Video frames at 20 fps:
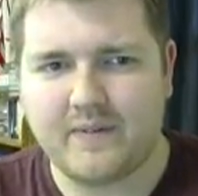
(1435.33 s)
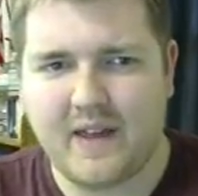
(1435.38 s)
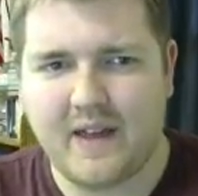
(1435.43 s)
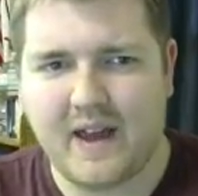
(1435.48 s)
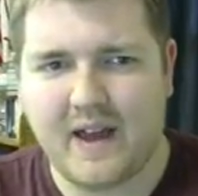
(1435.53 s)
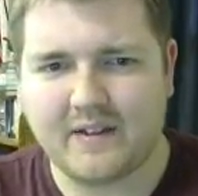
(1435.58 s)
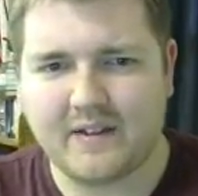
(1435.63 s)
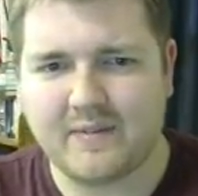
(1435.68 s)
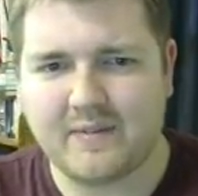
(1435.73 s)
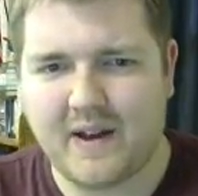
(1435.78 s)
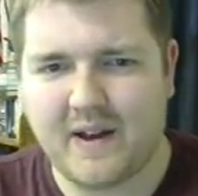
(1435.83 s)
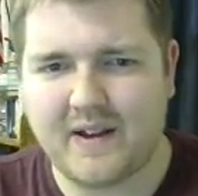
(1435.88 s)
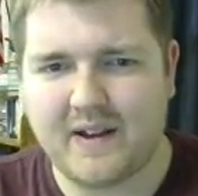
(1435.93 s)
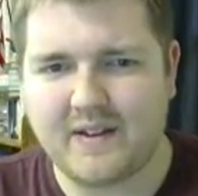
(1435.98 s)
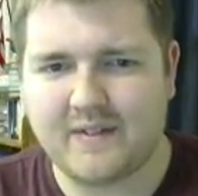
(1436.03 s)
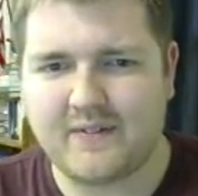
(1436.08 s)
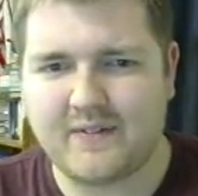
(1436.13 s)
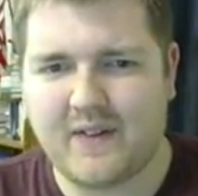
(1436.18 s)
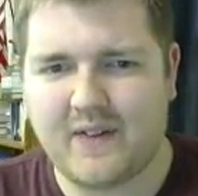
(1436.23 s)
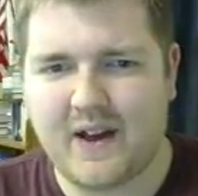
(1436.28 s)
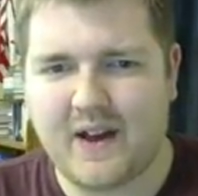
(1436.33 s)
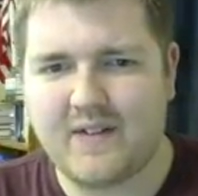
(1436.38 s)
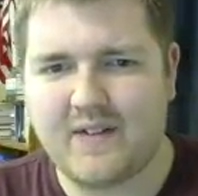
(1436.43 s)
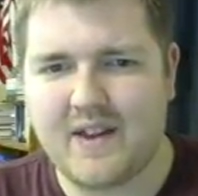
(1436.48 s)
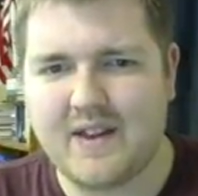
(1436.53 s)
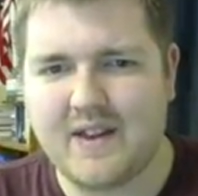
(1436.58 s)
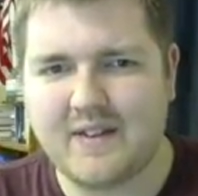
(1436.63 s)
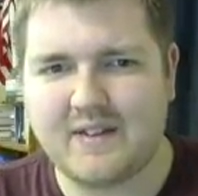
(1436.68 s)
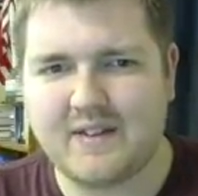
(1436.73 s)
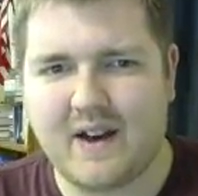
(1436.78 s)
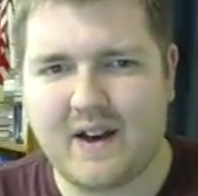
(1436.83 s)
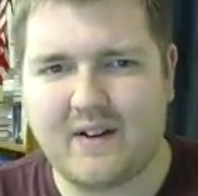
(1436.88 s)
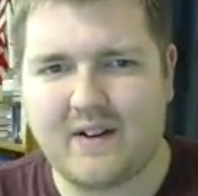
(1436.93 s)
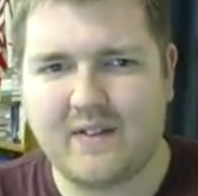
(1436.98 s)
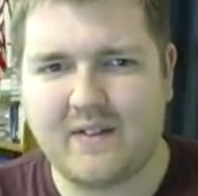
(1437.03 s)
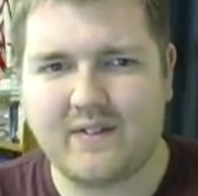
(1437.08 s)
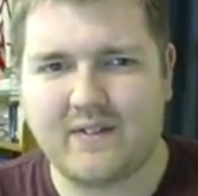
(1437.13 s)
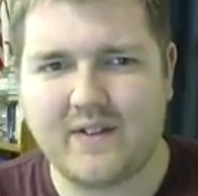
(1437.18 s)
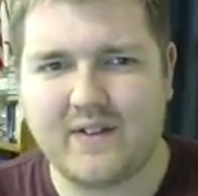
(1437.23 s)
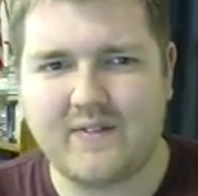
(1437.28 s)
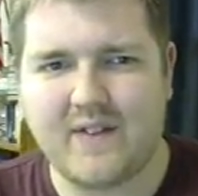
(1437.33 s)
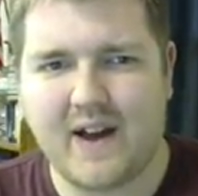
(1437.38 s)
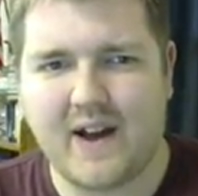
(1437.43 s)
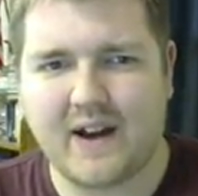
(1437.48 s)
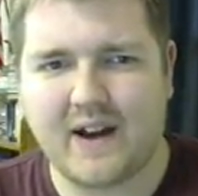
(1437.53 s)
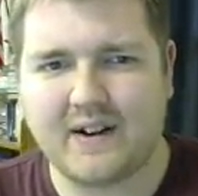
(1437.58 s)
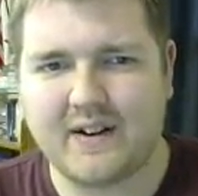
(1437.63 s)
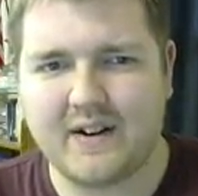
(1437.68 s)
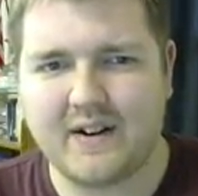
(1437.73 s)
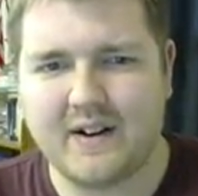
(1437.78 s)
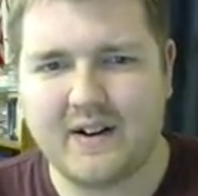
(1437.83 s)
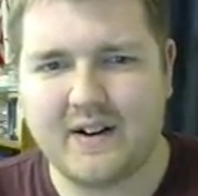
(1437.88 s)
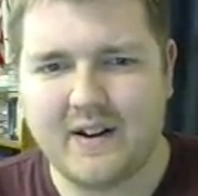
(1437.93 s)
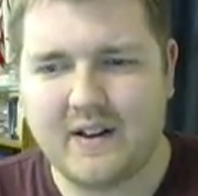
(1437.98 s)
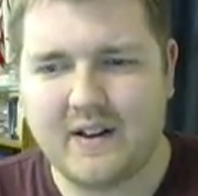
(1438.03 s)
X minus 5 is, however, a factor.